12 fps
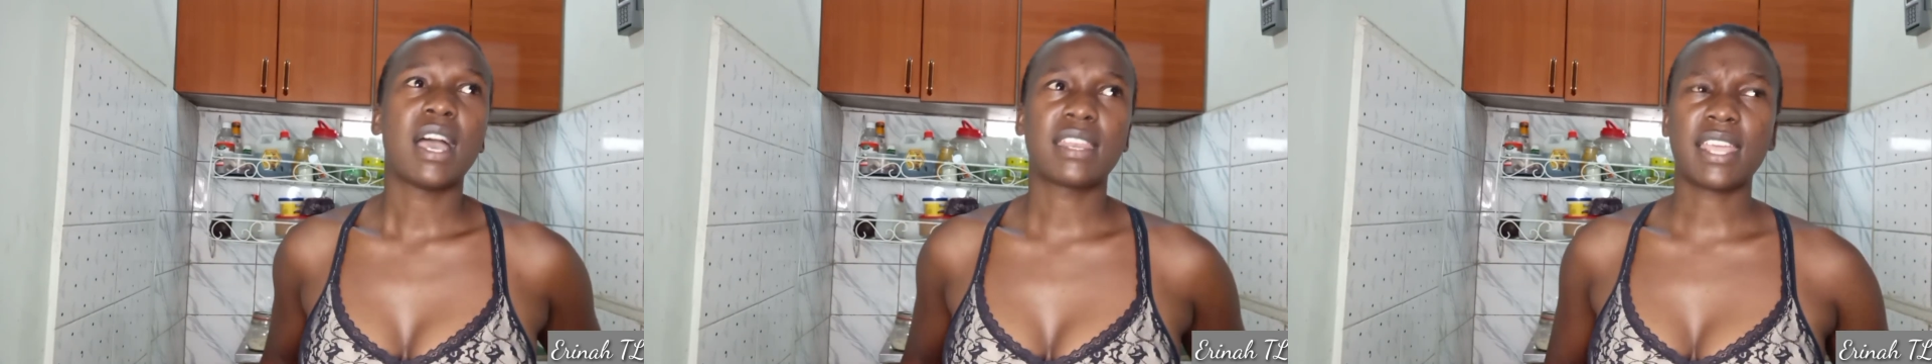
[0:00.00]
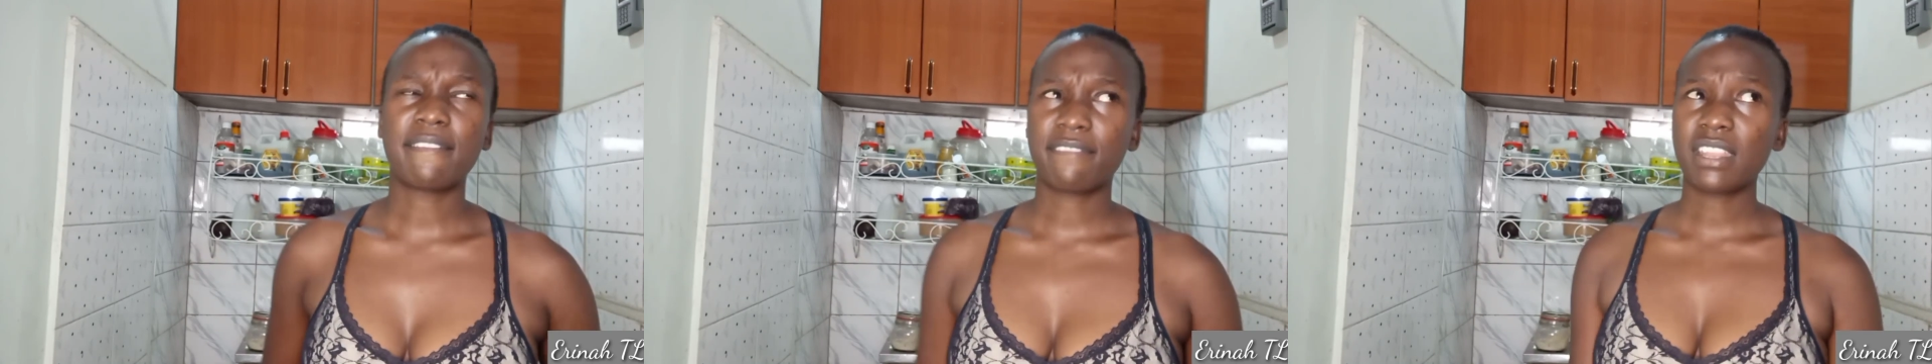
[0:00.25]

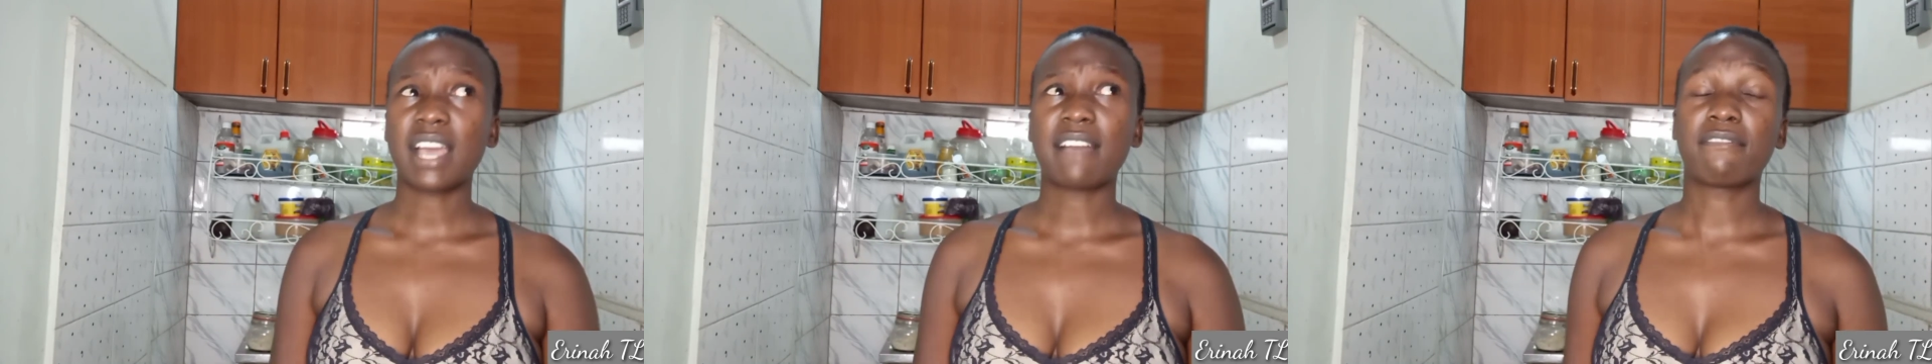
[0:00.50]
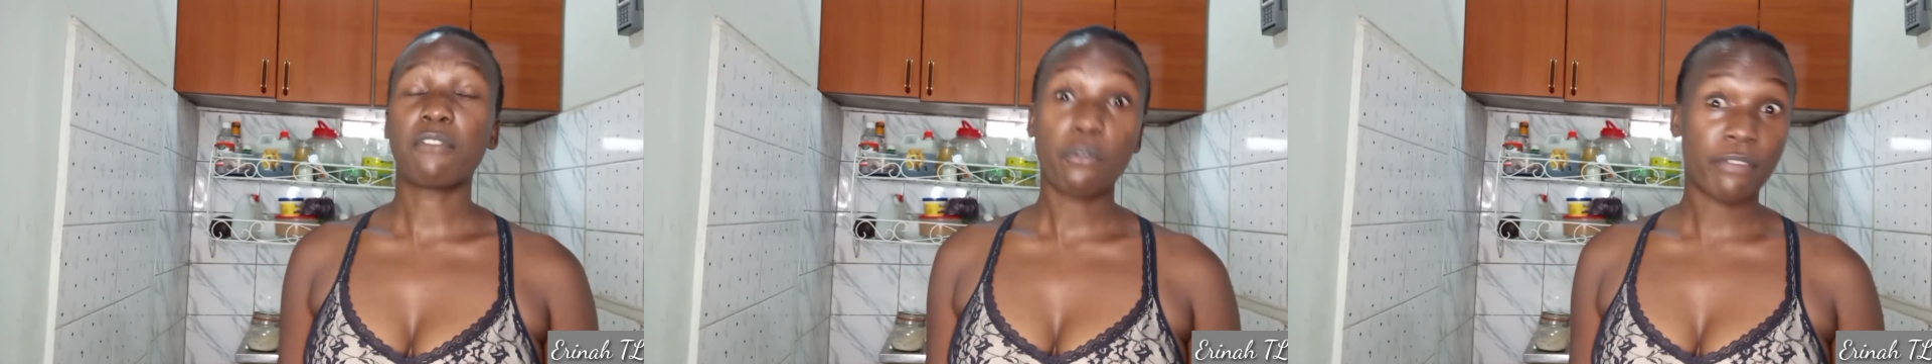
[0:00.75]
And I feel
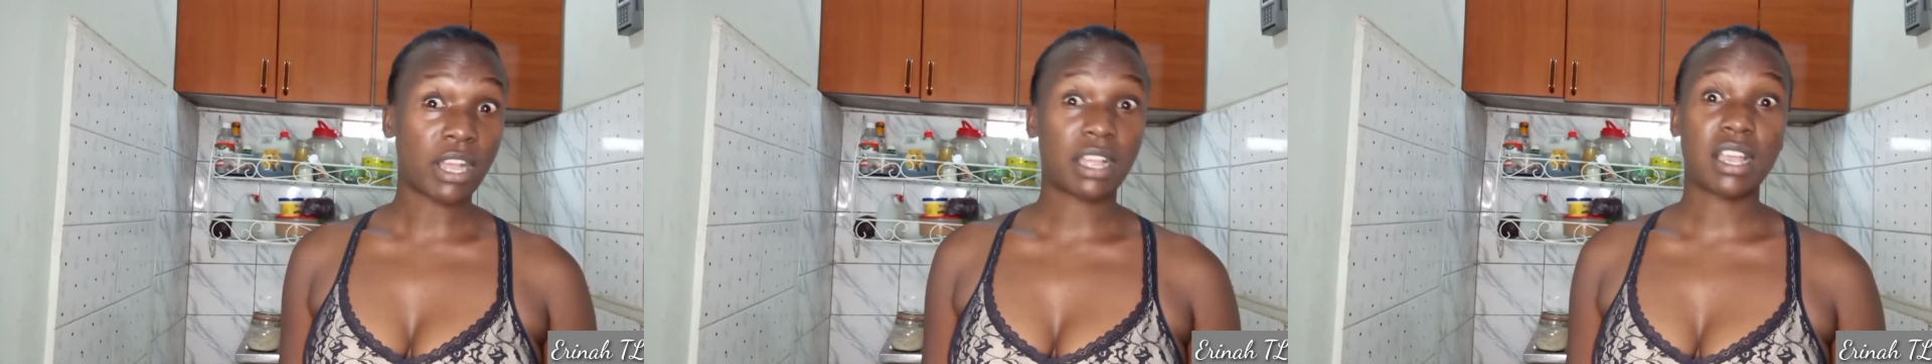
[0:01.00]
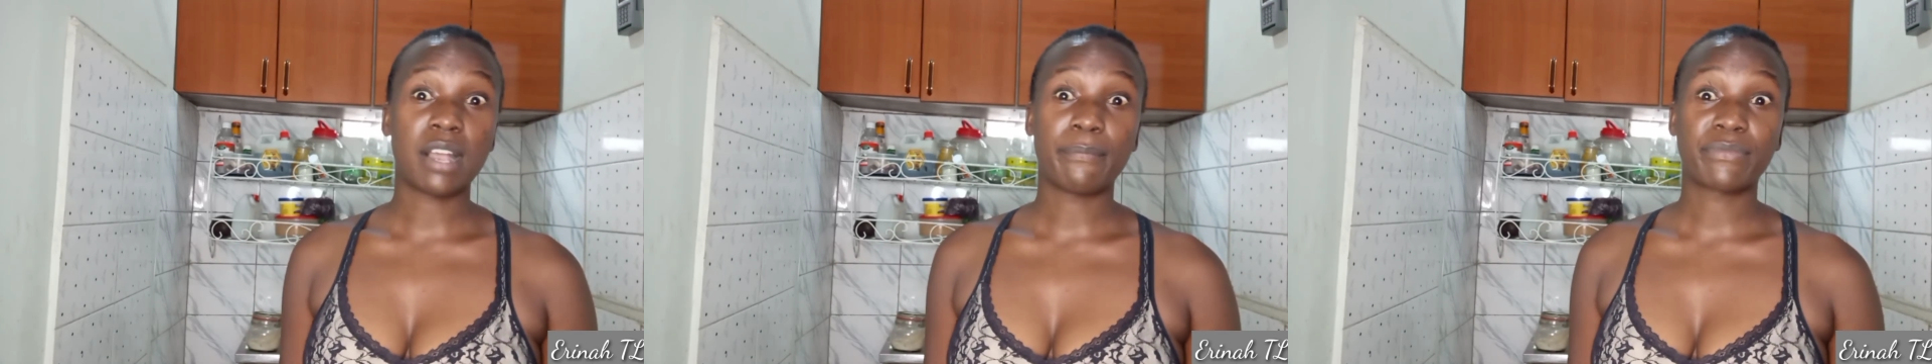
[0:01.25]
I've
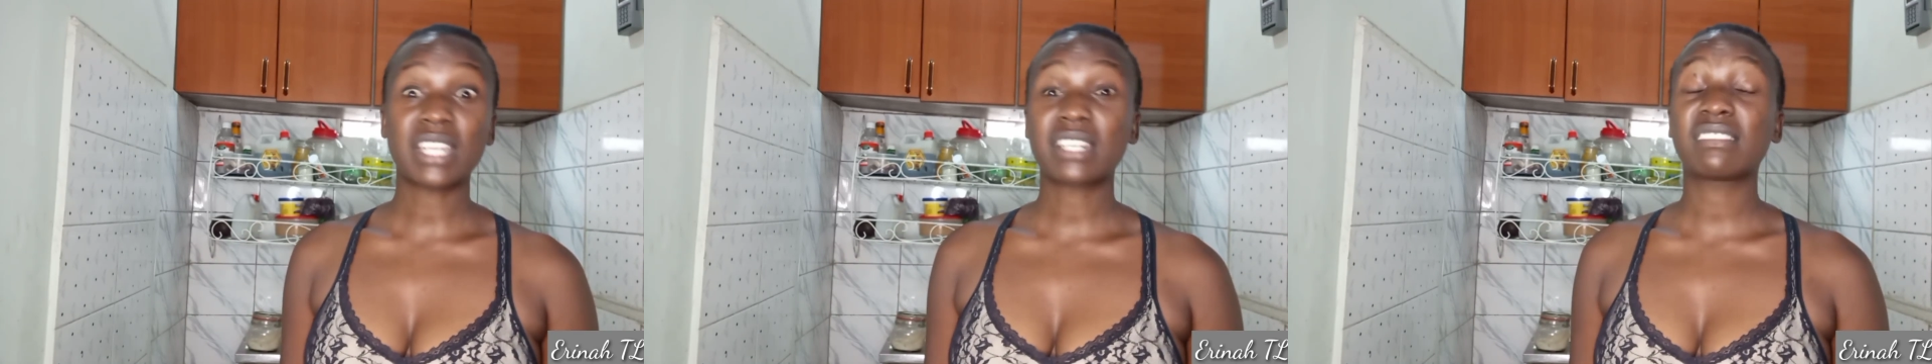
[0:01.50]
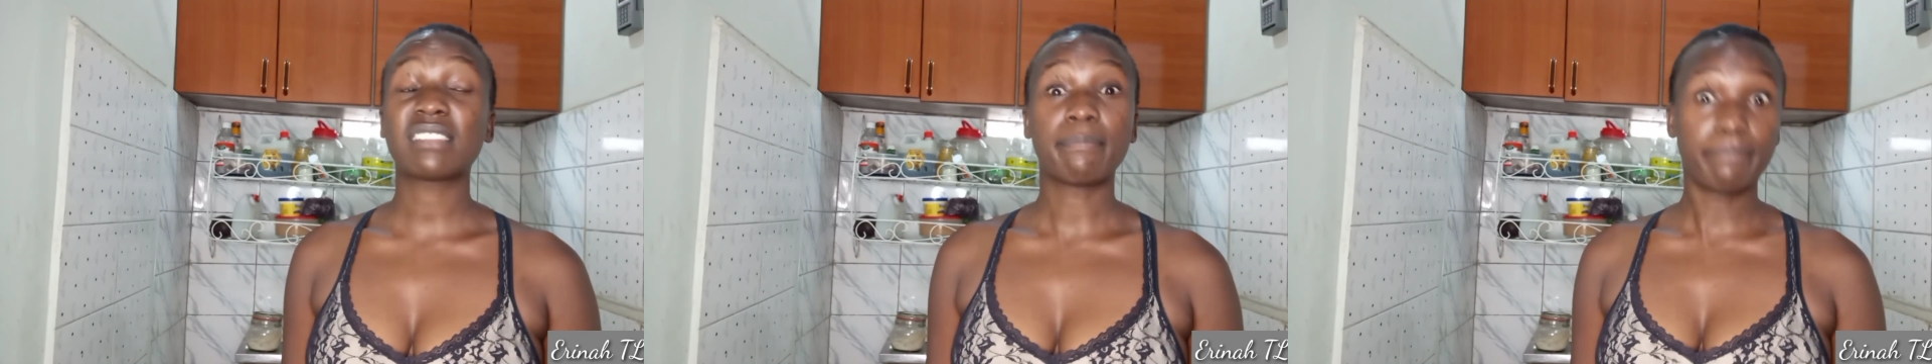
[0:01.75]
overcome.
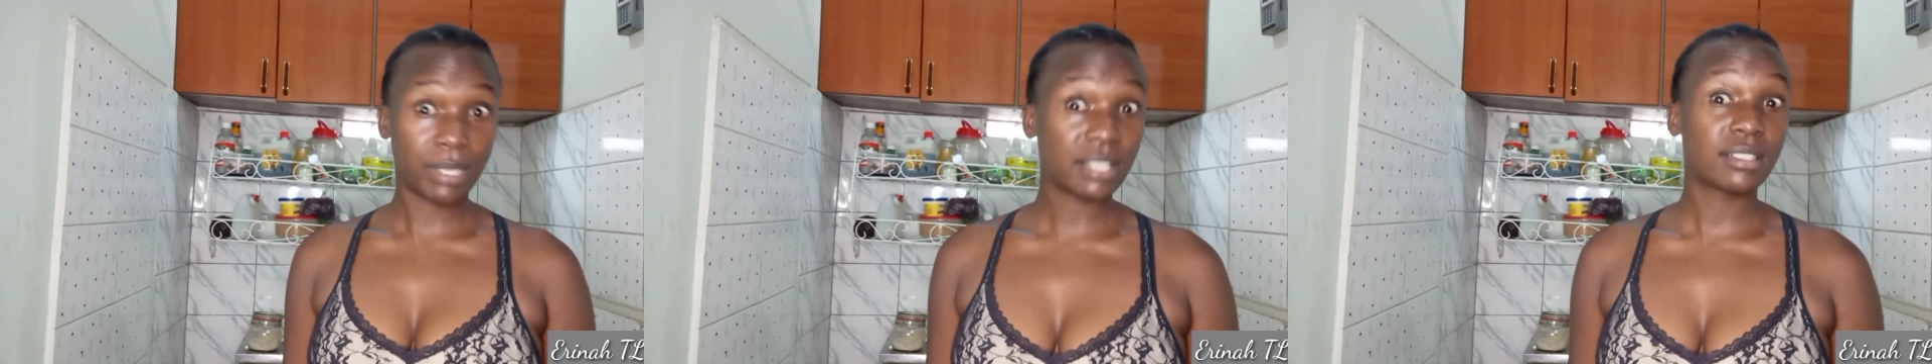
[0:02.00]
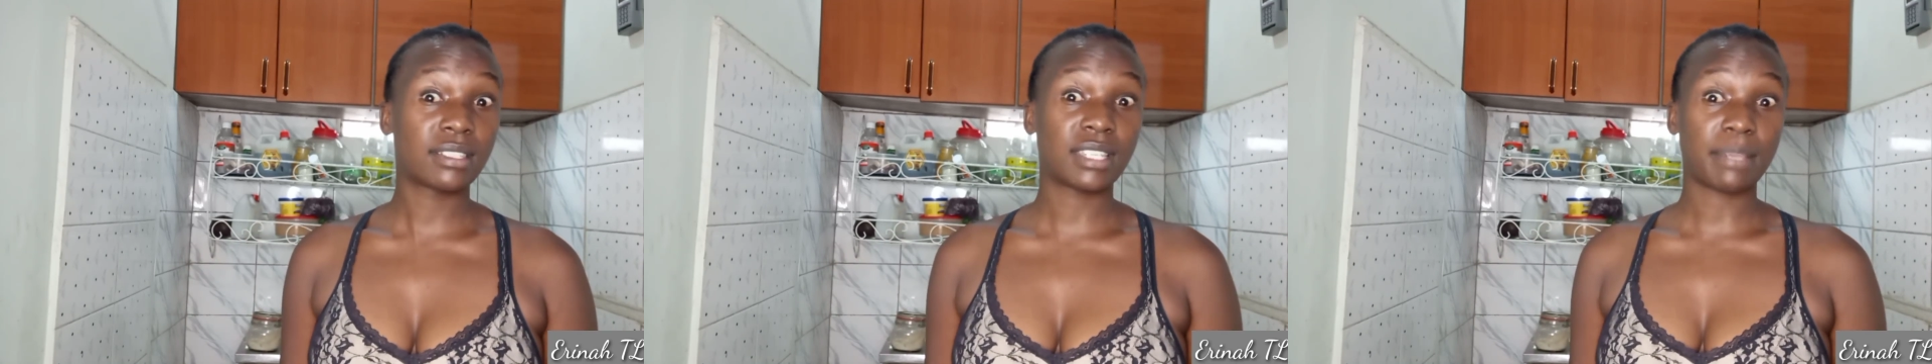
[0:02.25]
That is a
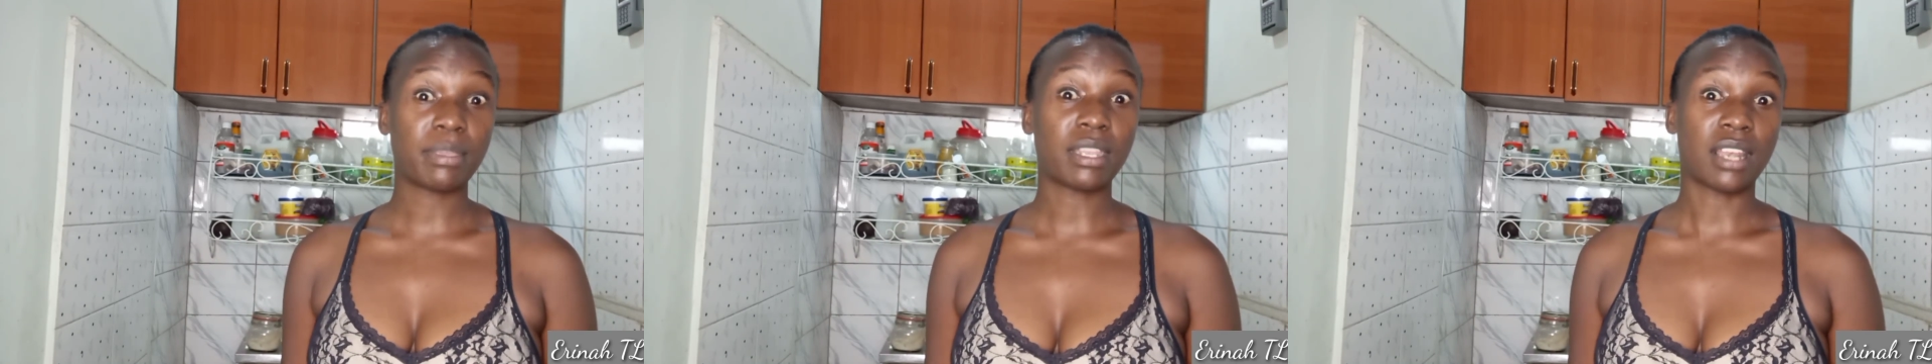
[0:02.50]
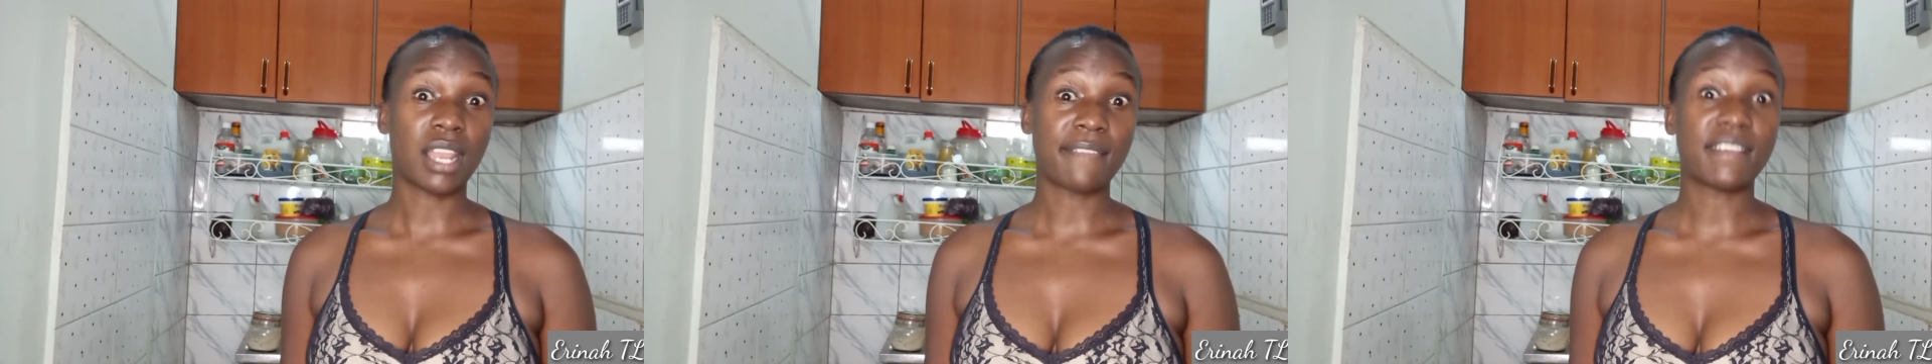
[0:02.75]
big step
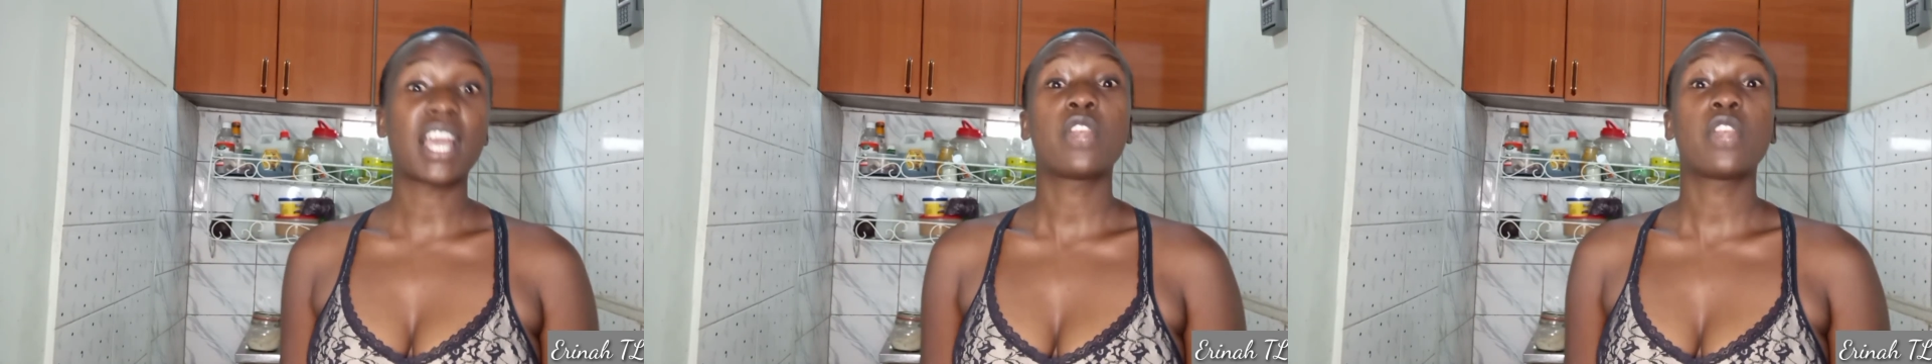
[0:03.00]
in life.